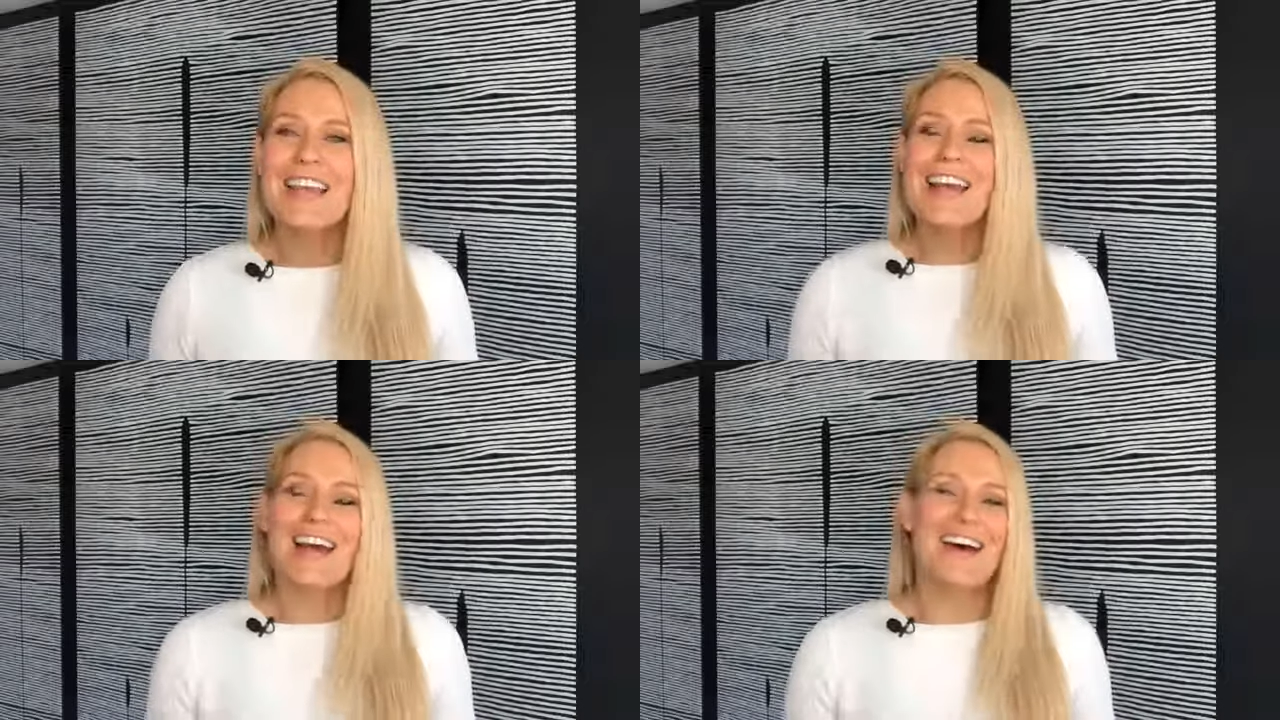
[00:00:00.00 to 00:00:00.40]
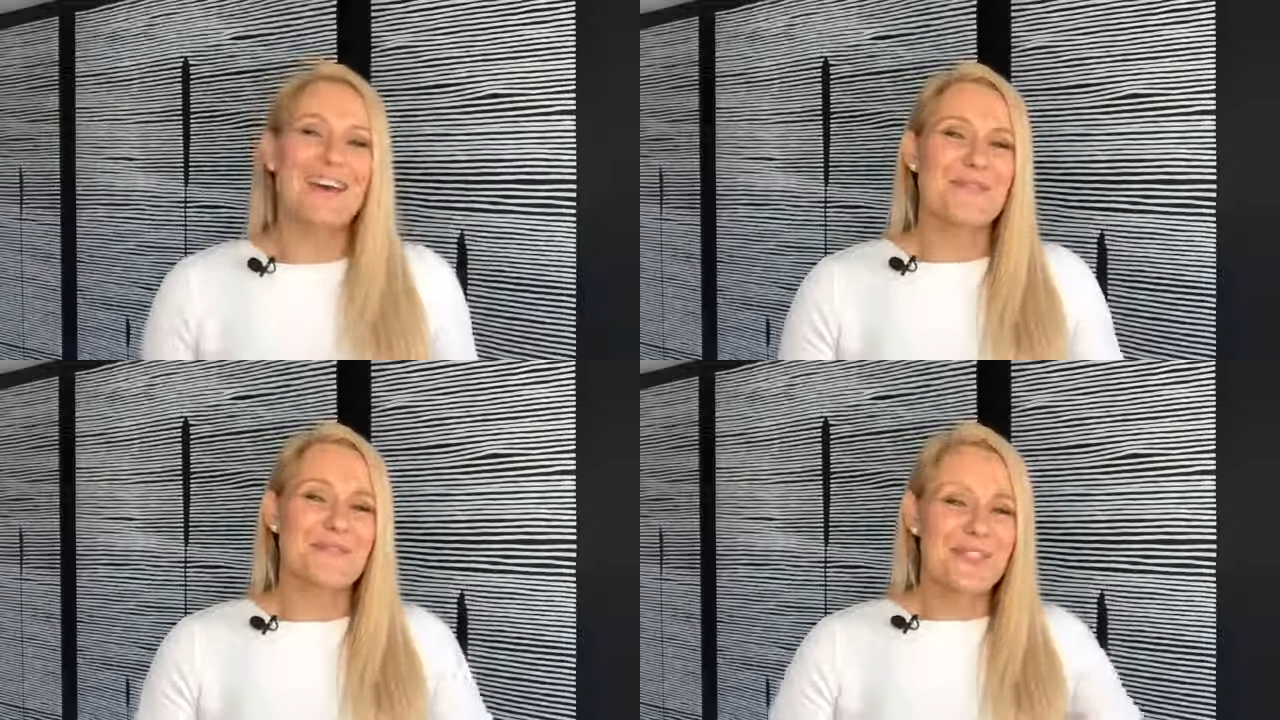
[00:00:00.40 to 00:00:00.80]

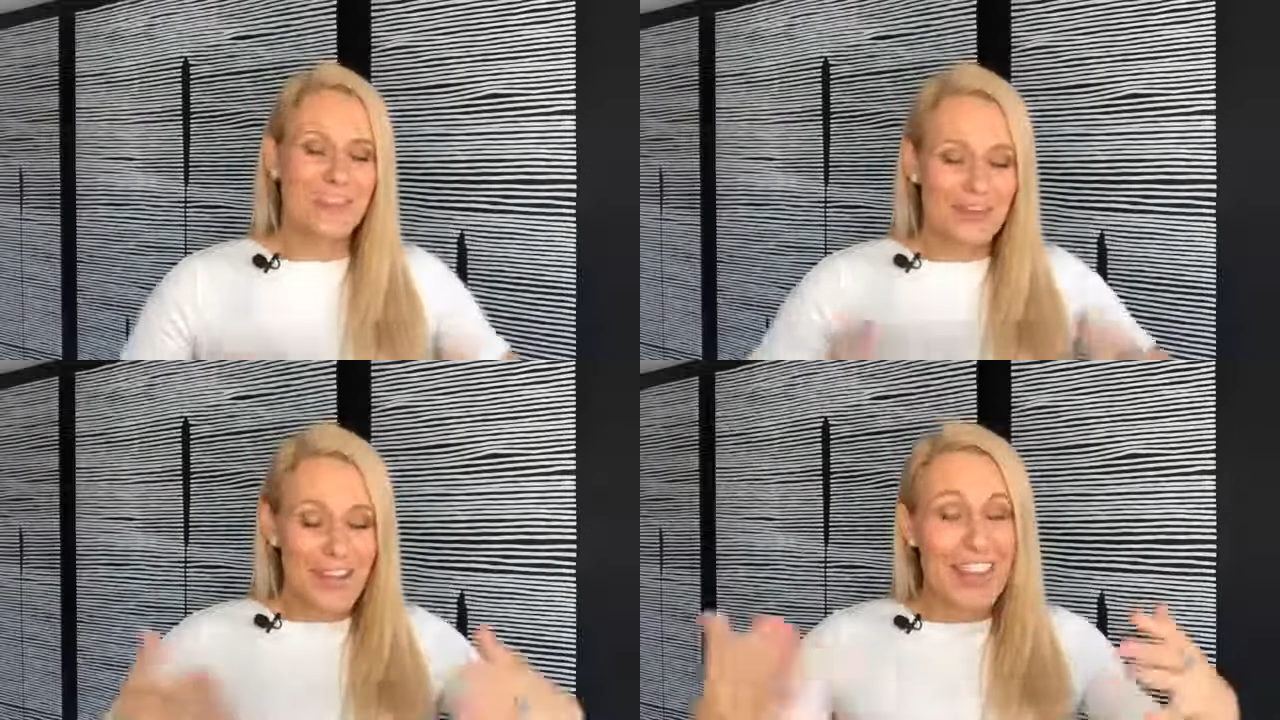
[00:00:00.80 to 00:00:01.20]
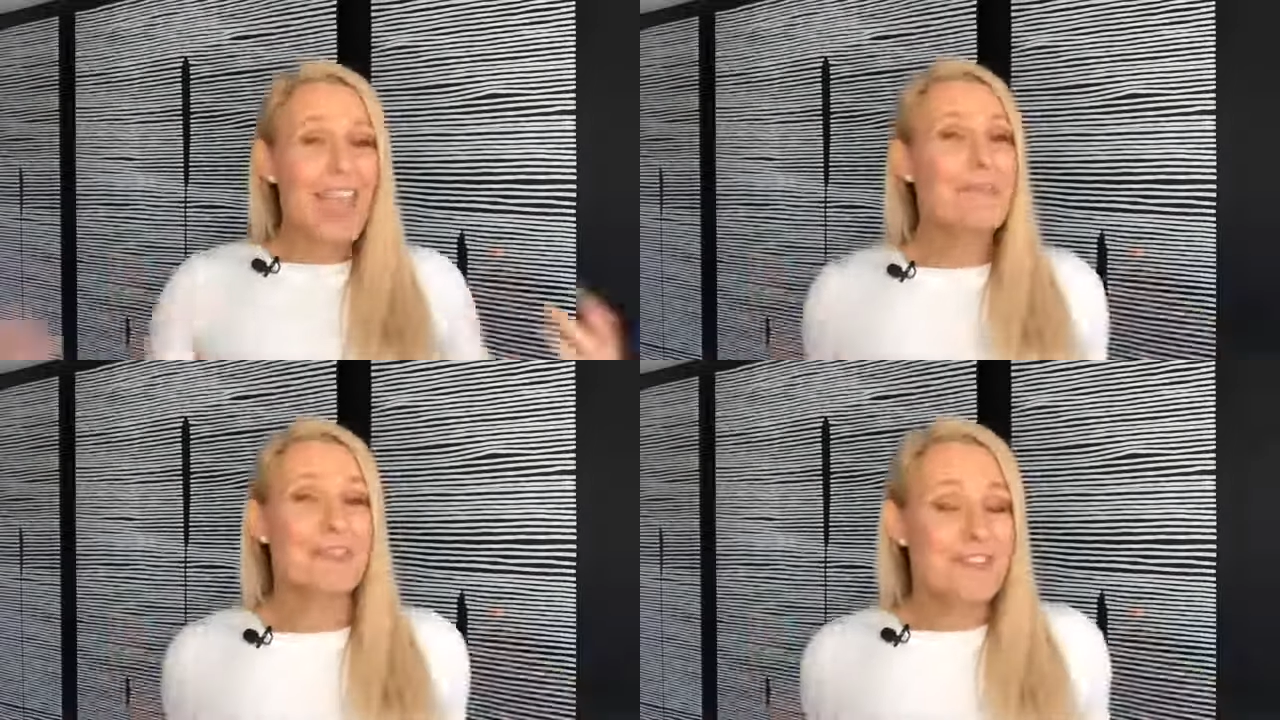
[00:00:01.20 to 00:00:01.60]
You know, it
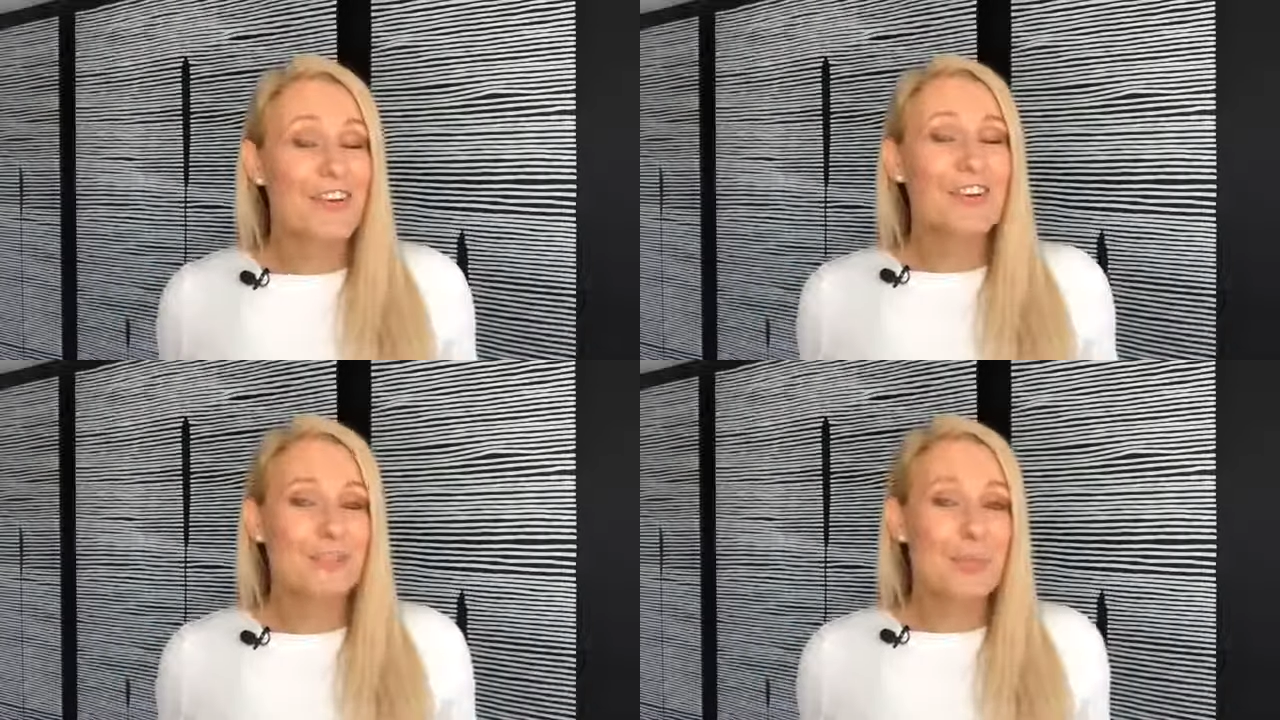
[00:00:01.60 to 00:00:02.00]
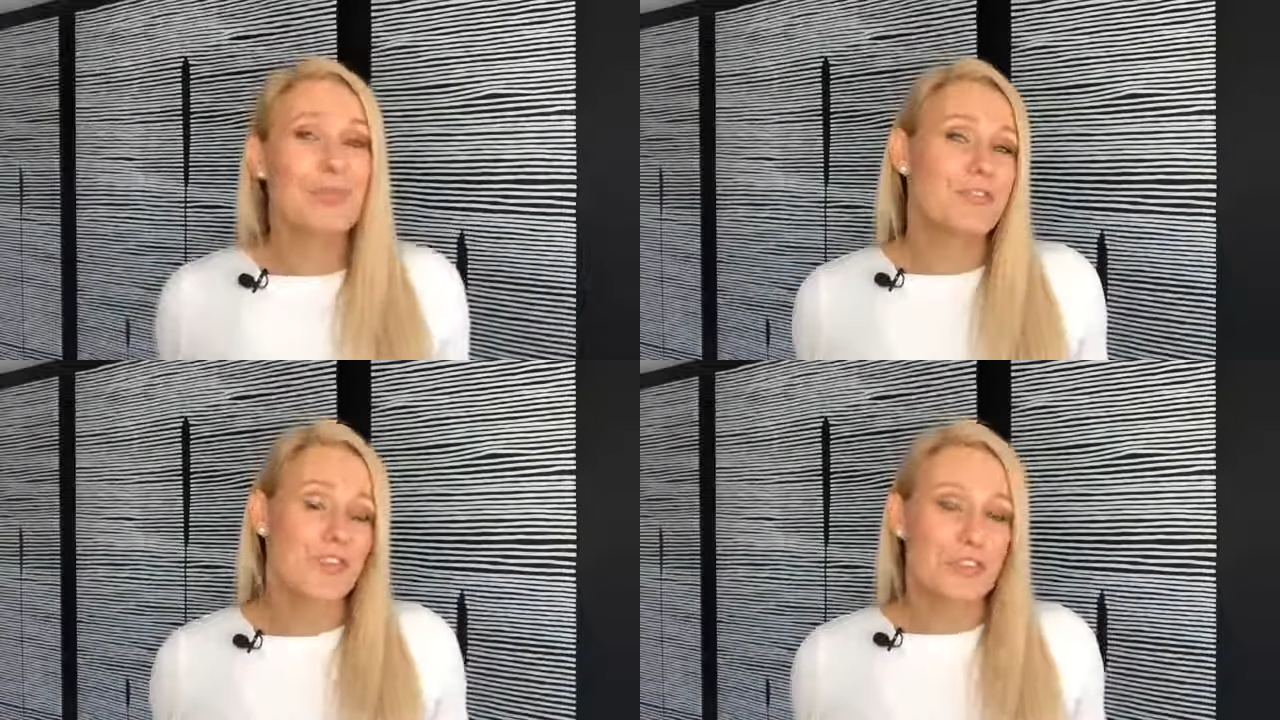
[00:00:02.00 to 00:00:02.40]
can be very
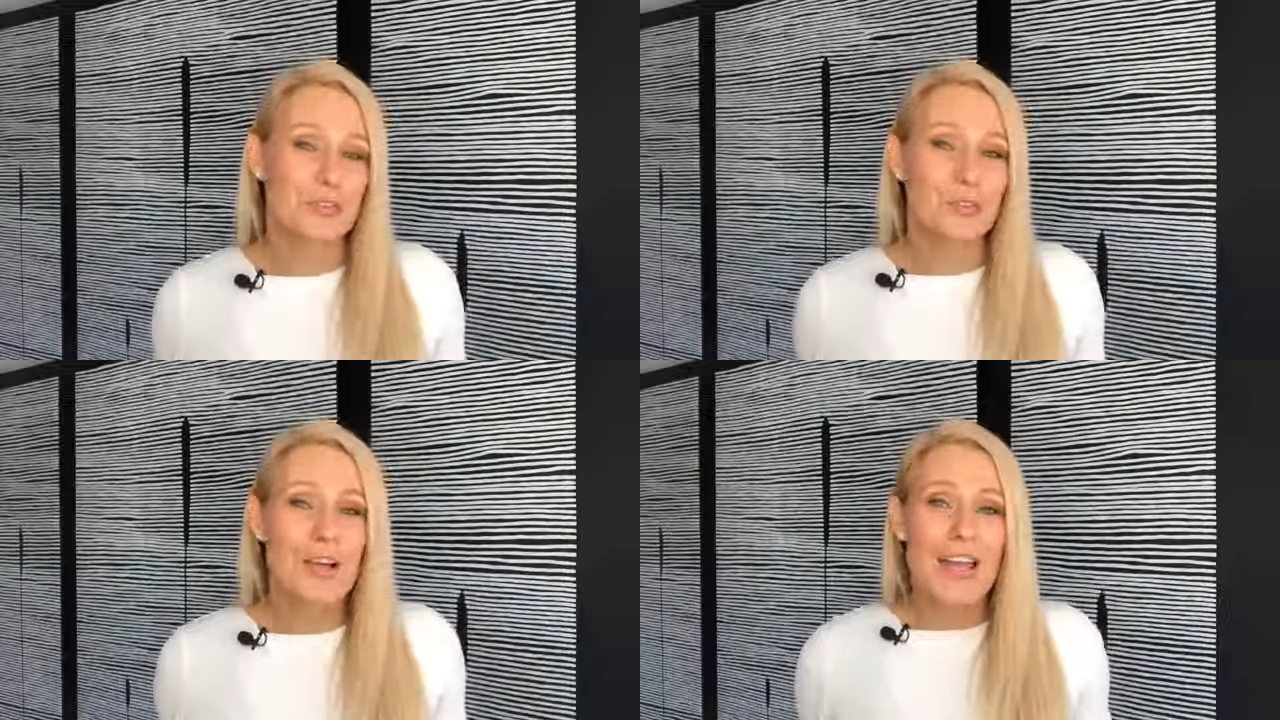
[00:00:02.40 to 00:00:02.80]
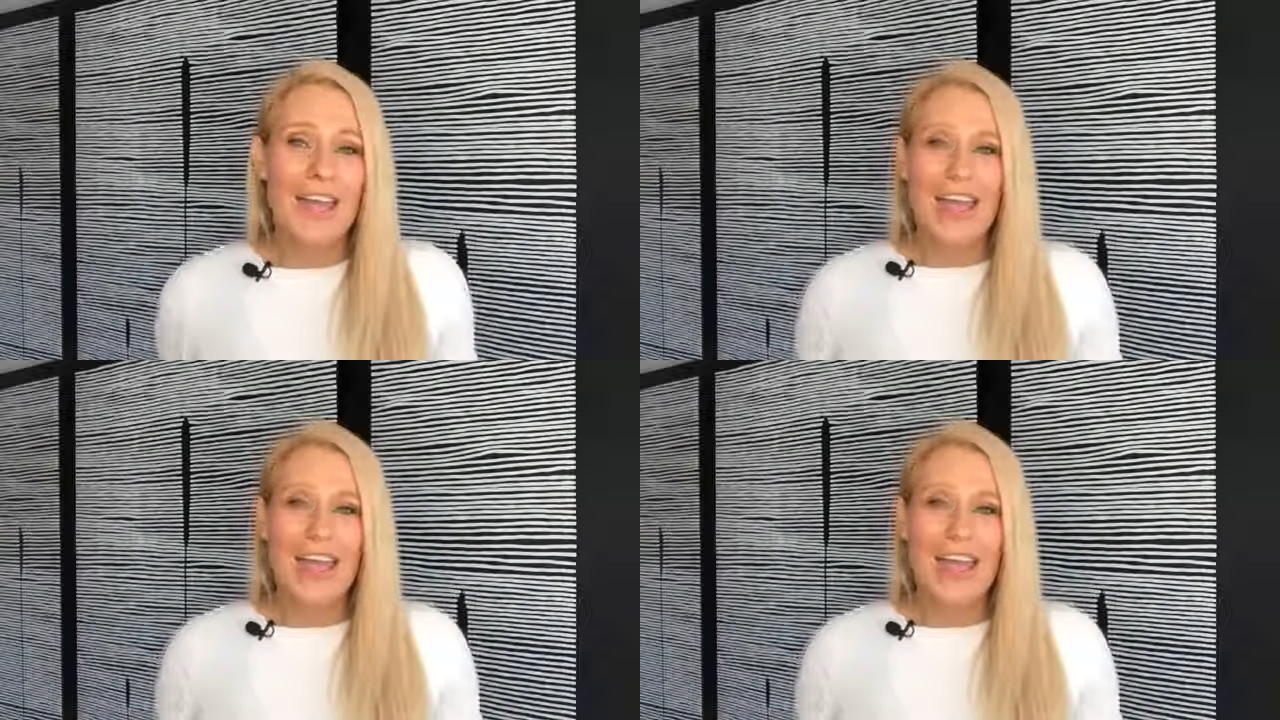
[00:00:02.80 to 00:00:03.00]
superficial,